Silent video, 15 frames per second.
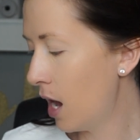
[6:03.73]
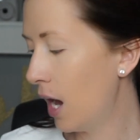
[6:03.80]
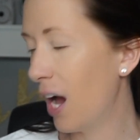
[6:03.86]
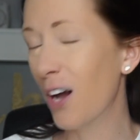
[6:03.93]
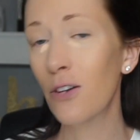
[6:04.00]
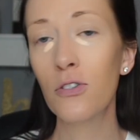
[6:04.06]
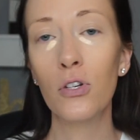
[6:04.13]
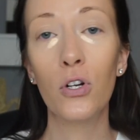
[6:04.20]

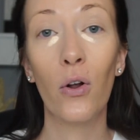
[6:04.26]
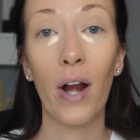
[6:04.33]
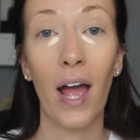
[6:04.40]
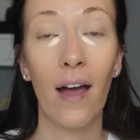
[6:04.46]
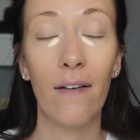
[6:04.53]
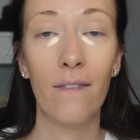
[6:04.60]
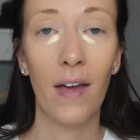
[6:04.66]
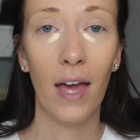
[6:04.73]
I also don't
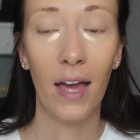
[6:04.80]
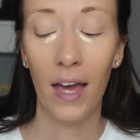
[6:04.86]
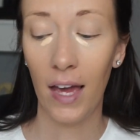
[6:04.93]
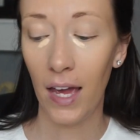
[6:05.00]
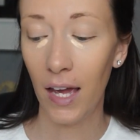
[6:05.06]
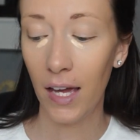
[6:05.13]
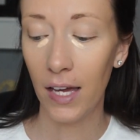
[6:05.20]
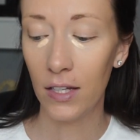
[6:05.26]
have
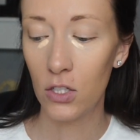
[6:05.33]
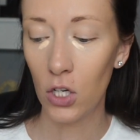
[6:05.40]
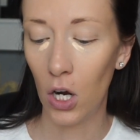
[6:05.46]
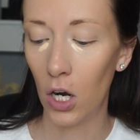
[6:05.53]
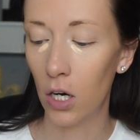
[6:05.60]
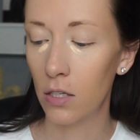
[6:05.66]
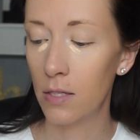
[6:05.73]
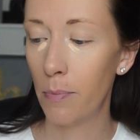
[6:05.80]
a
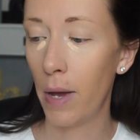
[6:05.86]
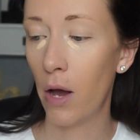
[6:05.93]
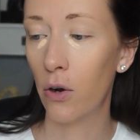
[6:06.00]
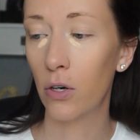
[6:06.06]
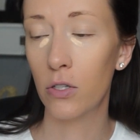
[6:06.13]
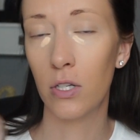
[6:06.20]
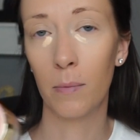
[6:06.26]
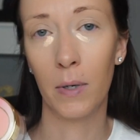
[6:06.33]
Tarte
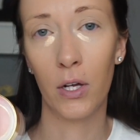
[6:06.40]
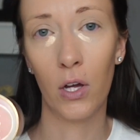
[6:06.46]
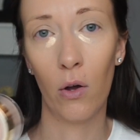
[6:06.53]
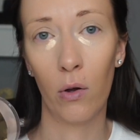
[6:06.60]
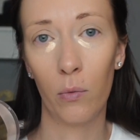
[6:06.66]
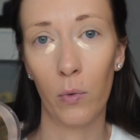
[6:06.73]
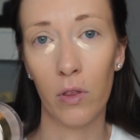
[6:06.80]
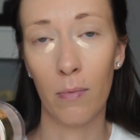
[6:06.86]
powder, so I'm going to
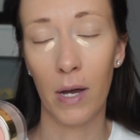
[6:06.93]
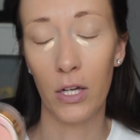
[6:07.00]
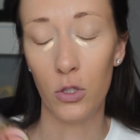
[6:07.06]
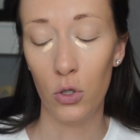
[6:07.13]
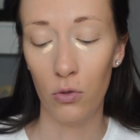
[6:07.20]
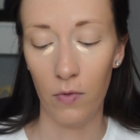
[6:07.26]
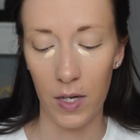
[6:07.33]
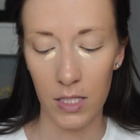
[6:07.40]
go in with my
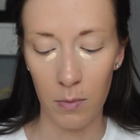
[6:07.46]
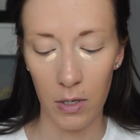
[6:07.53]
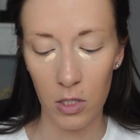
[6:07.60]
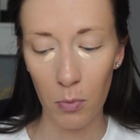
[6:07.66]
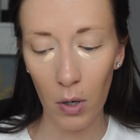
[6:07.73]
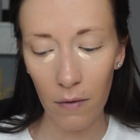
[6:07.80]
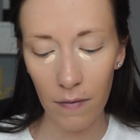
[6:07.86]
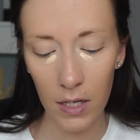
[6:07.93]
Too Faced Peach
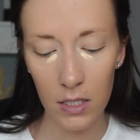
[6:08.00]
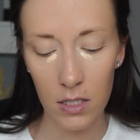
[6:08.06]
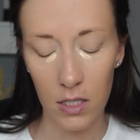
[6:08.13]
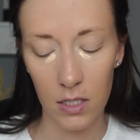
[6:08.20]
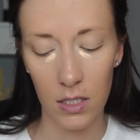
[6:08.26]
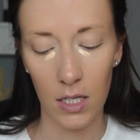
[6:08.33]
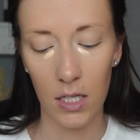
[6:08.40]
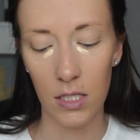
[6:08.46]
Perfect.
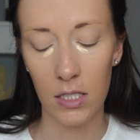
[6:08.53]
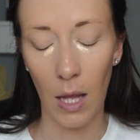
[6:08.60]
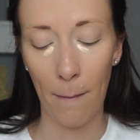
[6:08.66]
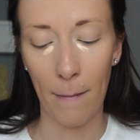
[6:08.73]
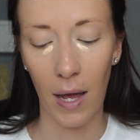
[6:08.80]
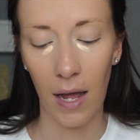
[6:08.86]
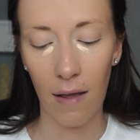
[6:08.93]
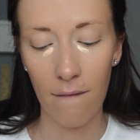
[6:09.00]
This is
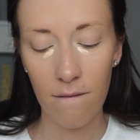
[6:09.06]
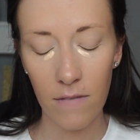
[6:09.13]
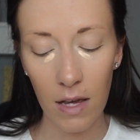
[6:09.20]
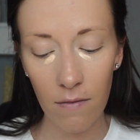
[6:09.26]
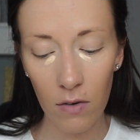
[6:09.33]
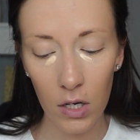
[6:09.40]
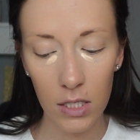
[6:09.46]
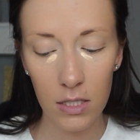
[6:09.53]
my
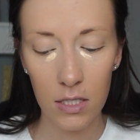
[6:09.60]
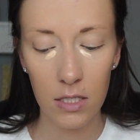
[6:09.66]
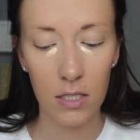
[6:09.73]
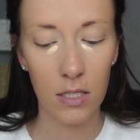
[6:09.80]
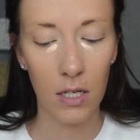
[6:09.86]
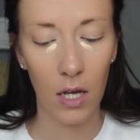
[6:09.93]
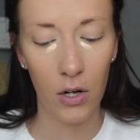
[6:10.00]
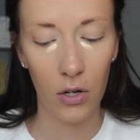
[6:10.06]
favorite
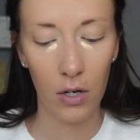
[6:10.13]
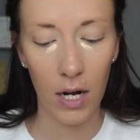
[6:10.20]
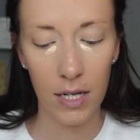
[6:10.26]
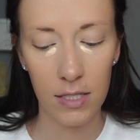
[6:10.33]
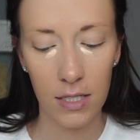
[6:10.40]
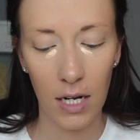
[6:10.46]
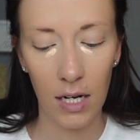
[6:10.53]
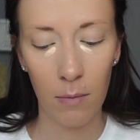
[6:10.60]
under eye
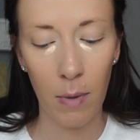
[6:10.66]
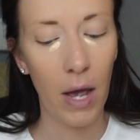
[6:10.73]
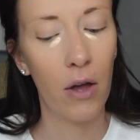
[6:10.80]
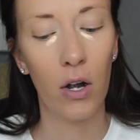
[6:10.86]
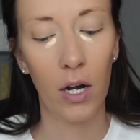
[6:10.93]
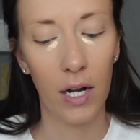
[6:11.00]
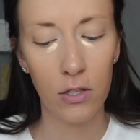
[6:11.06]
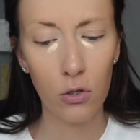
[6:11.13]
setting
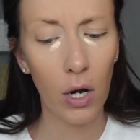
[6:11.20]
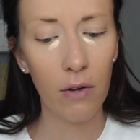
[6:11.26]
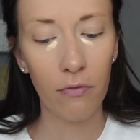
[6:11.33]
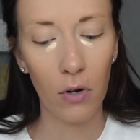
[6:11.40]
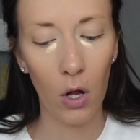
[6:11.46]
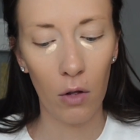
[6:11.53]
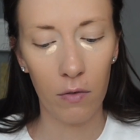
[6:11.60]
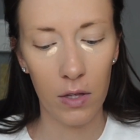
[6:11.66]
powder. It's great
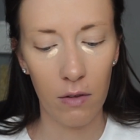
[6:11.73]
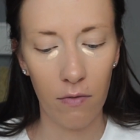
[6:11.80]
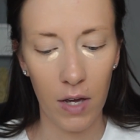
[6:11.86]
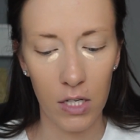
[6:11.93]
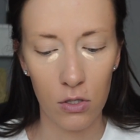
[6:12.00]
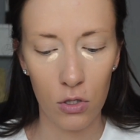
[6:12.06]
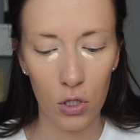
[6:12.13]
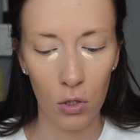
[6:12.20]
for all over the
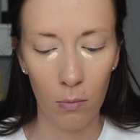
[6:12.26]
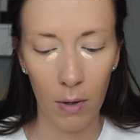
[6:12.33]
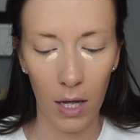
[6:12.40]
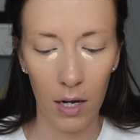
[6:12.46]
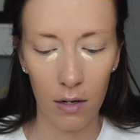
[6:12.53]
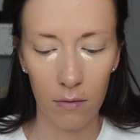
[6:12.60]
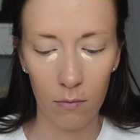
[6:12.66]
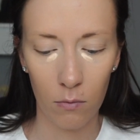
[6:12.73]
face too,
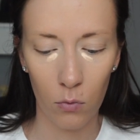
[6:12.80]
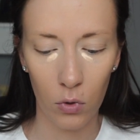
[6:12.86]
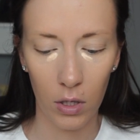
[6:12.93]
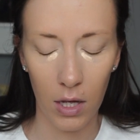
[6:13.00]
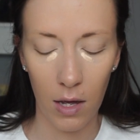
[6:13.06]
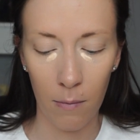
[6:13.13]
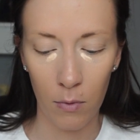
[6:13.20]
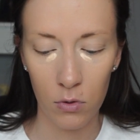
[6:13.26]
but
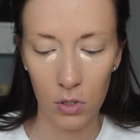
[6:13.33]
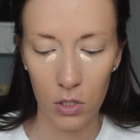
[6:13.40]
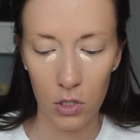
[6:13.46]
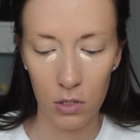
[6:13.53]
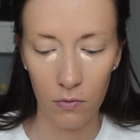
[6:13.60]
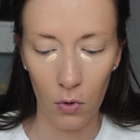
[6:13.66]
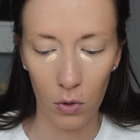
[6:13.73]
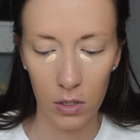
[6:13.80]
really I mostly
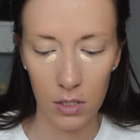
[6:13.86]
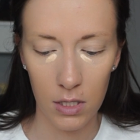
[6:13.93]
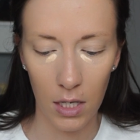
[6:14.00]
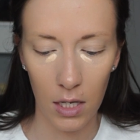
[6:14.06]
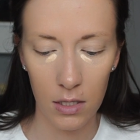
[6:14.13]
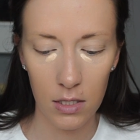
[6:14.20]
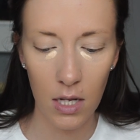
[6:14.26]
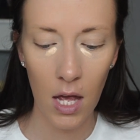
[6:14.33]
just focus
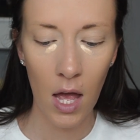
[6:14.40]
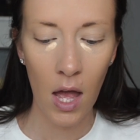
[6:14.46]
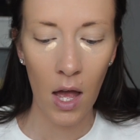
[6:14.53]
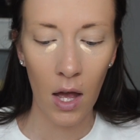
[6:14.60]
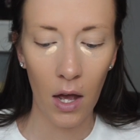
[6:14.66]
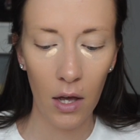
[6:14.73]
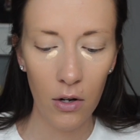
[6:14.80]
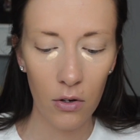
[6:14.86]
it
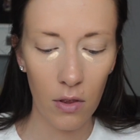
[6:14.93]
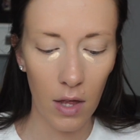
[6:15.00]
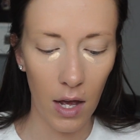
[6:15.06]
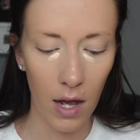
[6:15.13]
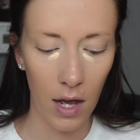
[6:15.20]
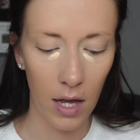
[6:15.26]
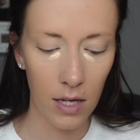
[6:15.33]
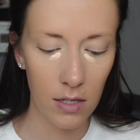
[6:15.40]
under the
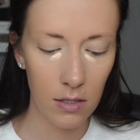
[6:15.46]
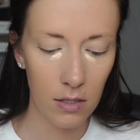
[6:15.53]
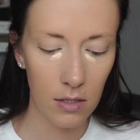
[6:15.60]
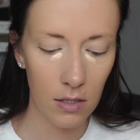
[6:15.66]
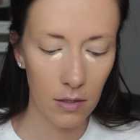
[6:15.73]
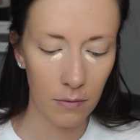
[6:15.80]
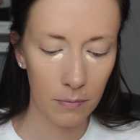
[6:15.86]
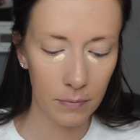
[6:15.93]

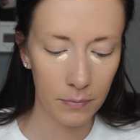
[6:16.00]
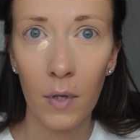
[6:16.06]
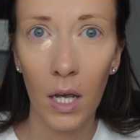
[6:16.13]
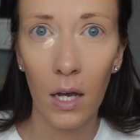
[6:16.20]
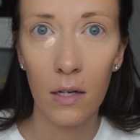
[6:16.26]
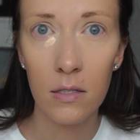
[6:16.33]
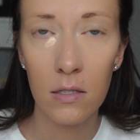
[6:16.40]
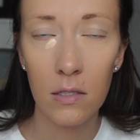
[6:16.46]
eyes.
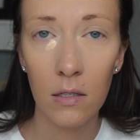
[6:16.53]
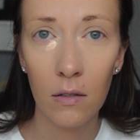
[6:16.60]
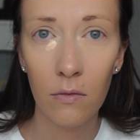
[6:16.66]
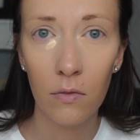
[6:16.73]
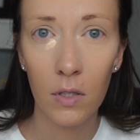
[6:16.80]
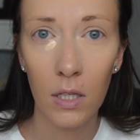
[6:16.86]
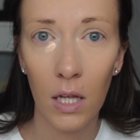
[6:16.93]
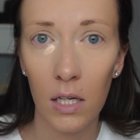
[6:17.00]
I still
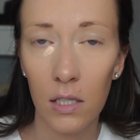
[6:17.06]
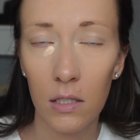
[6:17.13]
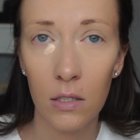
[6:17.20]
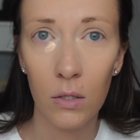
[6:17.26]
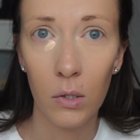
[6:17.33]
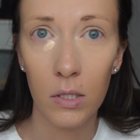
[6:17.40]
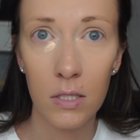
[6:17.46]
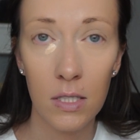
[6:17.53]
feel like
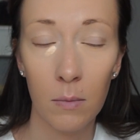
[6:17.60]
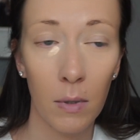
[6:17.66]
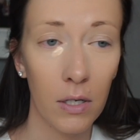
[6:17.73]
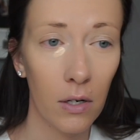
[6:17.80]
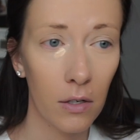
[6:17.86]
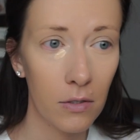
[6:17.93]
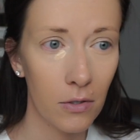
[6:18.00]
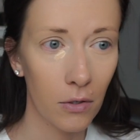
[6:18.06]
you can see my
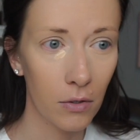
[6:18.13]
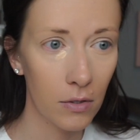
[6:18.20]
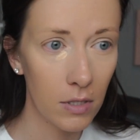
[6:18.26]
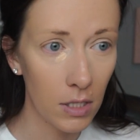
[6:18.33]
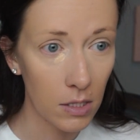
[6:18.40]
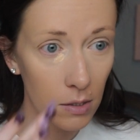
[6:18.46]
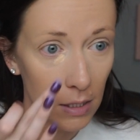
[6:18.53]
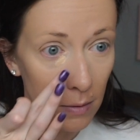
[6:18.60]
dark circles.
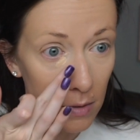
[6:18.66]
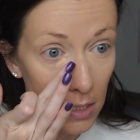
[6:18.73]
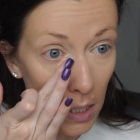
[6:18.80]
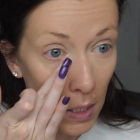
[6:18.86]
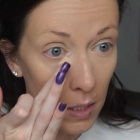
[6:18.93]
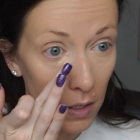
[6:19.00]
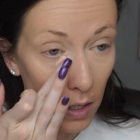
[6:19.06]
That's what I'm saying.